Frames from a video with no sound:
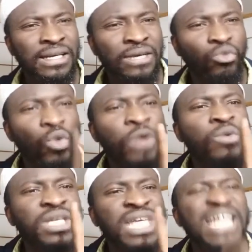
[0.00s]
When we
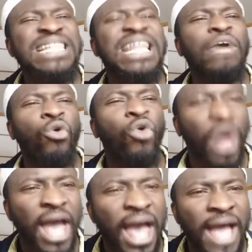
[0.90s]
say the
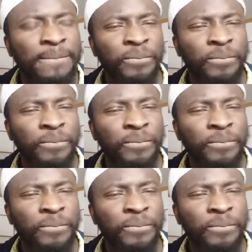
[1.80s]
Quran,